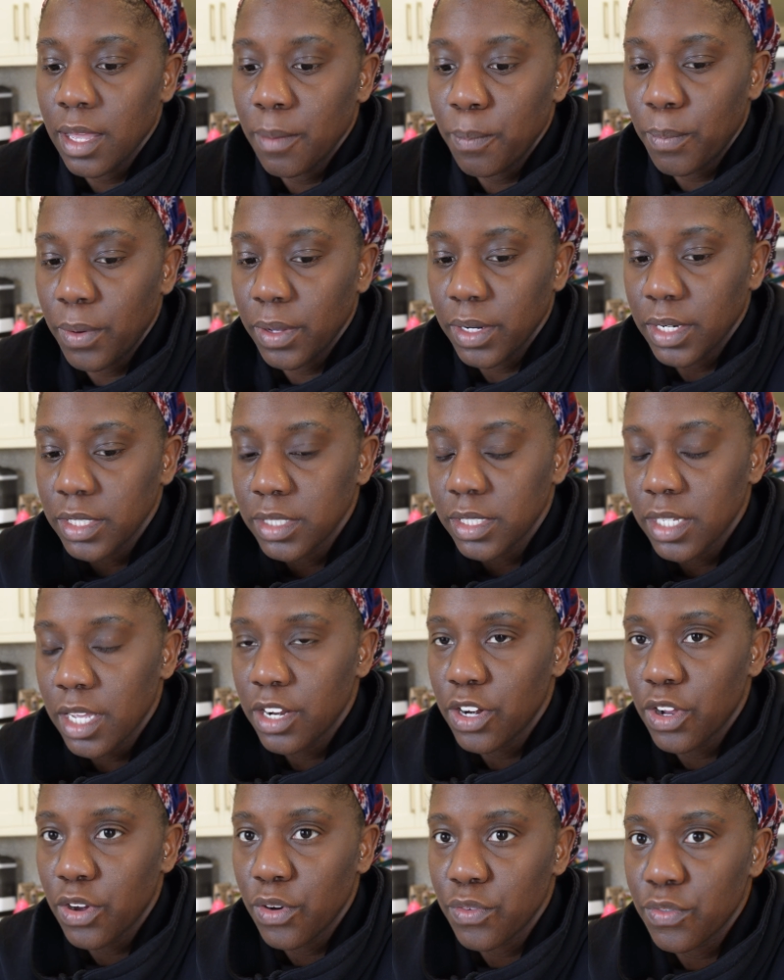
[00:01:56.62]
put his
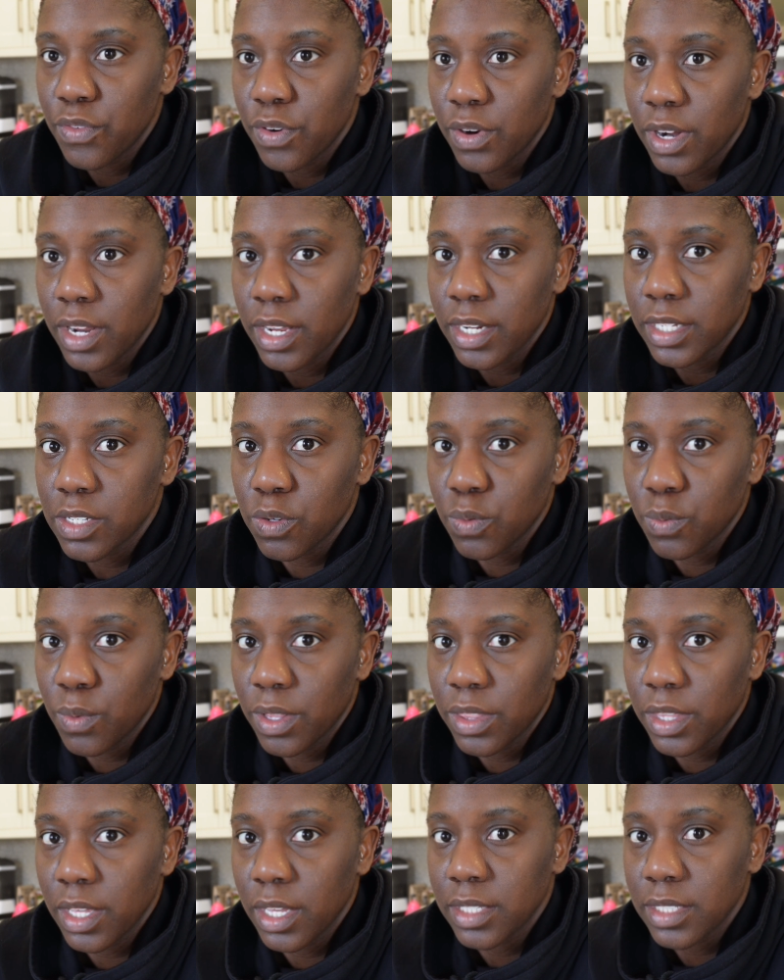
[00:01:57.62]
head over it
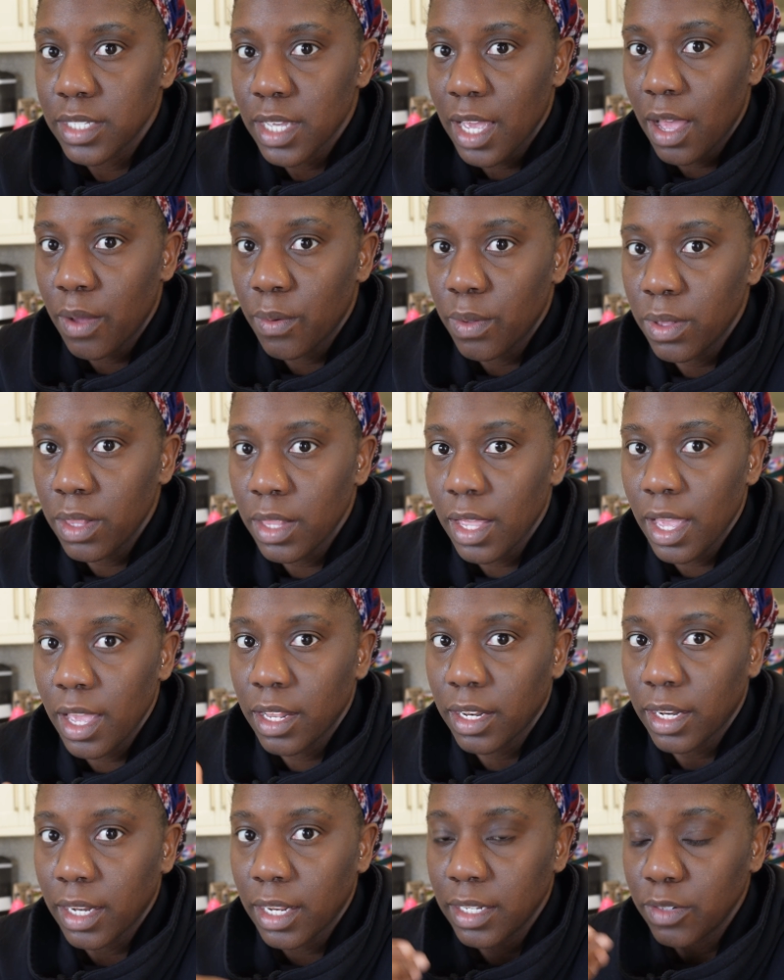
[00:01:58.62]
with a towel
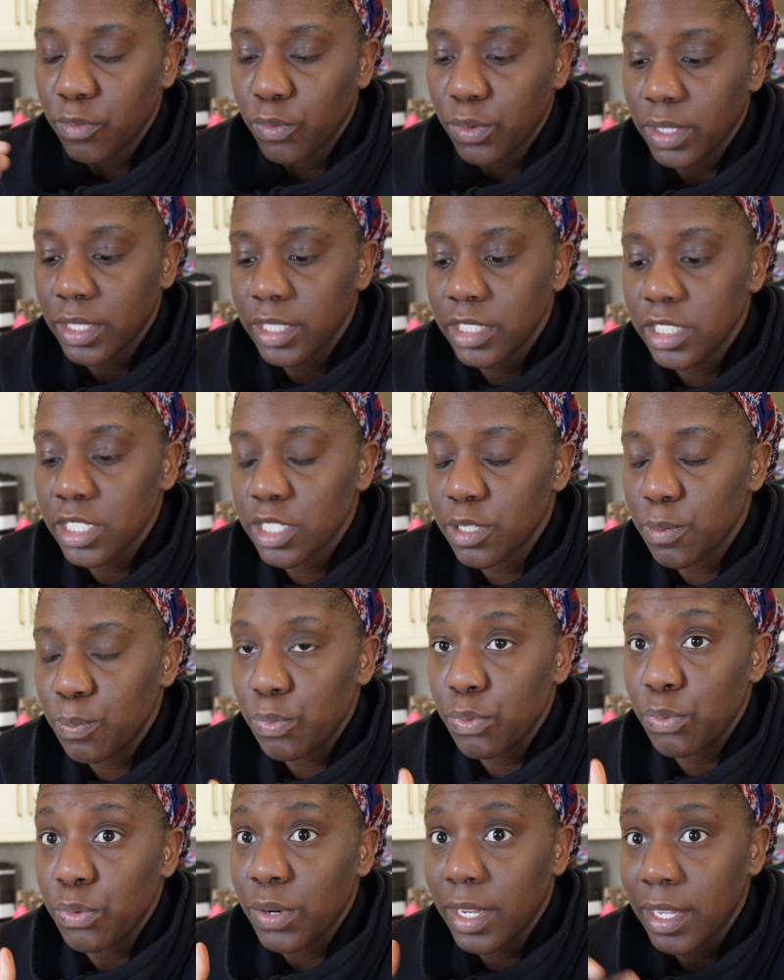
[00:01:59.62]
and really just
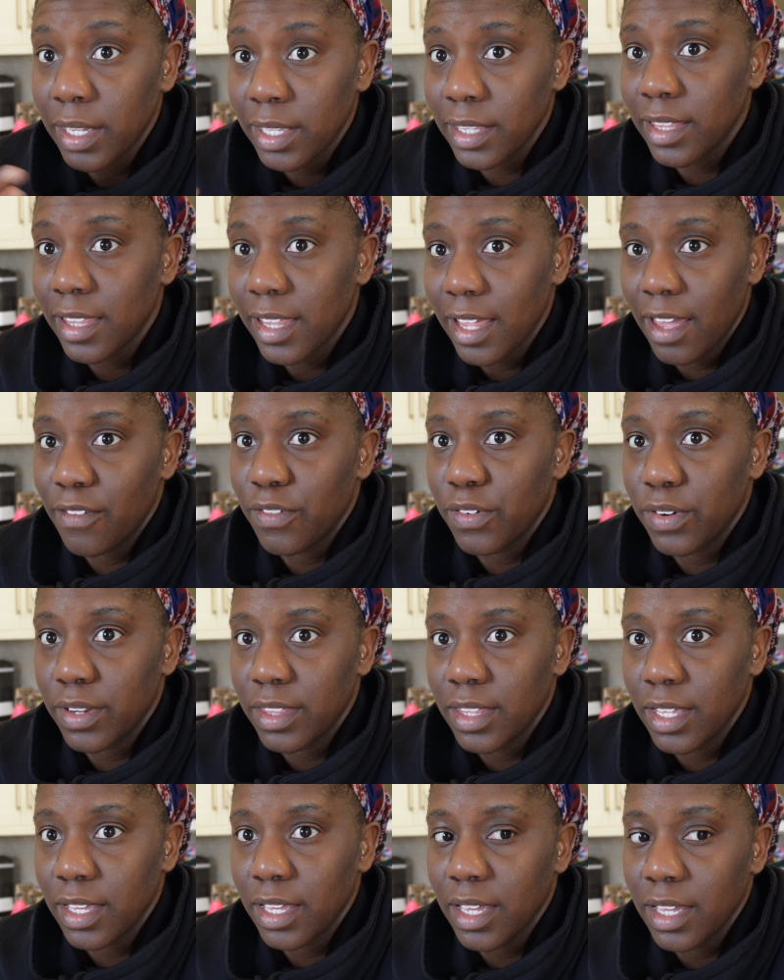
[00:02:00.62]
breathe
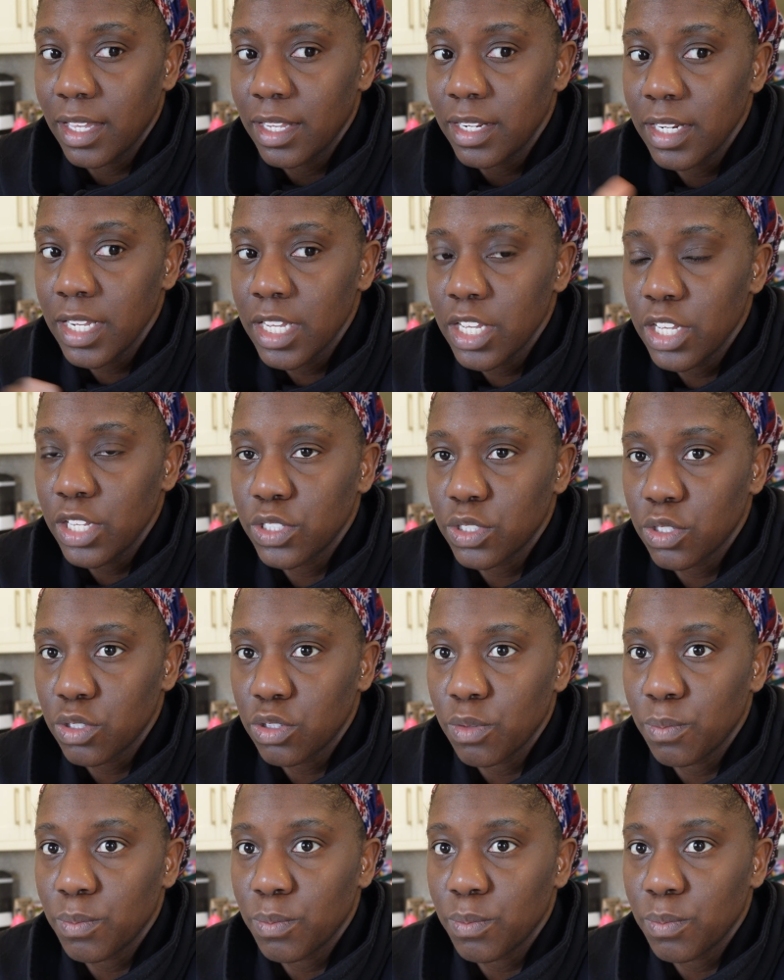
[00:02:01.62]
everything in so the